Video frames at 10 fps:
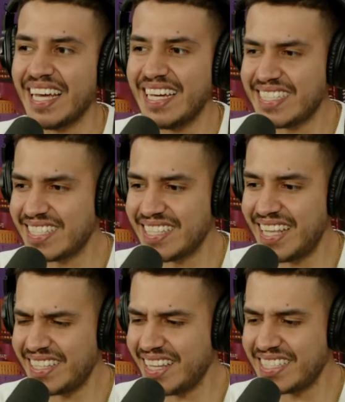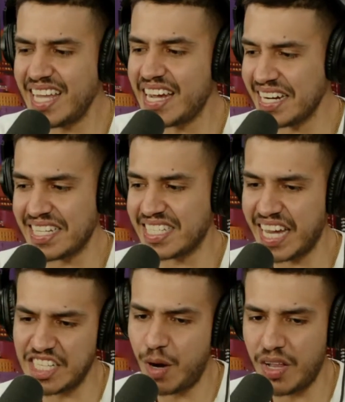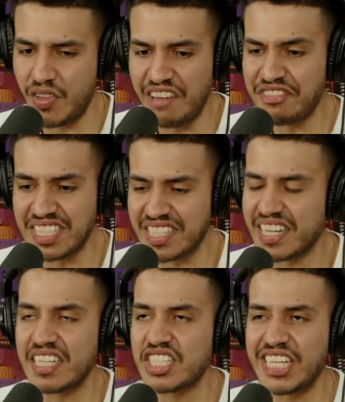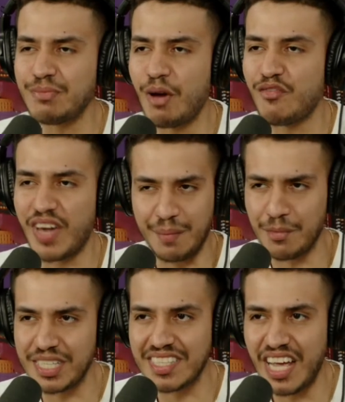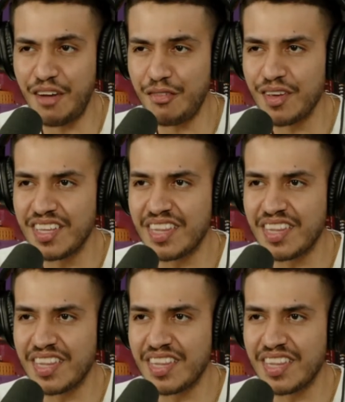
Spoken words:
That's not going to change my life. That's not going to change my family's life.